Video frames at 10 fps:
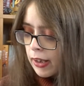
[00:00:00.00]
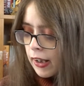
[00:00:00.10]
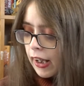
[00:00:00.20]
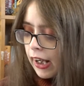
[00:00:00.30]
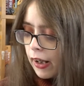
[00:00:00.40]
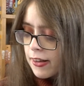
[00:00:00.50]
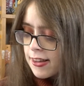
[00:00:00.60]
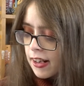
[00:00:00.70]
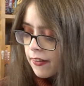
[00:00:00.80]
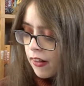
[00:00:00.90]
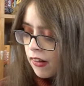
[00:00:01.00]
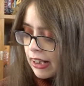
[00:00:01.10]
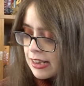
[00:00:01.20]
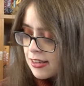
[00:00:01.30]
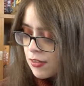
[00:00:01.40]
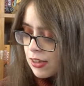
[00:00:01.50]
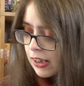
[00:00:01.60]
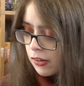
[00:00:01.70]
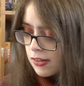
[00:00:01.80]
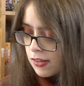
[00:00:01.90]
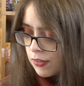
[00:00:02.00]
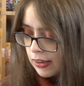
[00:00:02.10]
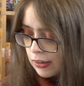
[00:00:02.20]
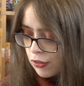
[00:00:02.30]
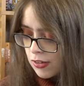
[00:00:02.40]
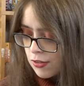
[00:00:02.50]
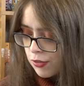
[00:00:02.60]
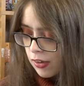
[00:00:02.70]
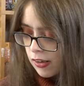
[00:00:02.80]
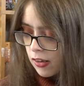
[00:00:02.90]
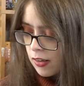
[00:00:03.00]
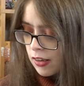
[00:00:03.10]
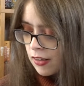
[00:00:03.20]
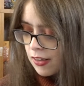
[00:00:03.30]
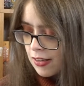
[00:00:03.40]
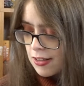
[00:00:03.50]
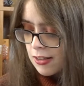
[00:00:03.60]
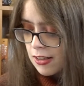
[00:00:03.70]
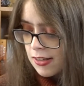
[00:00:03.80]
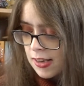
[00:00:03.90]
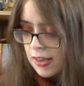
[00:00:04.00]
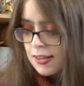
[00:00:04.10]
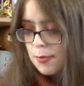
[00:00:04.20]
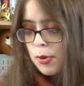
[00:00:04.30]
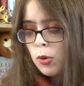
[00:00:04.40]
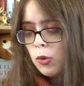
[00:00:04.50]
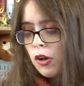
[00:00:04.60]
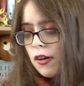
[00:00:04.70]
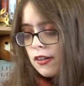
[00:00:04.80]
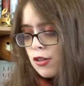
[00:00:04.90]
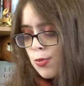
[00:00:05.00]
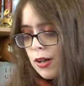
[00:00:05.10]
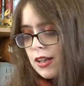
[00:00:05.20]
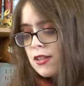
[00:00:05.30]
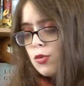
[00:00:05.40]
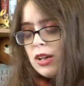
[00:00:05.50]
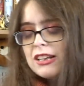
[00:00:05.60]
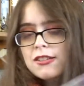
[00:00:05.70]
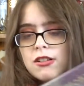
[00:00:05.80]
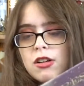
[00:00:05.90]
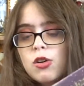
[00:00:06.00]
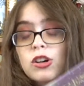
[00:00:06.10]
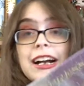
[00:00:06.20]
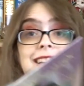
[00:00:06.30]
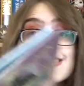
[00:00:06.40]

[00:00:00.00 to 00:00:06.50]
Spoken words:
Outside, the lights of towns and villages flickered in the distance as the Polar Express raced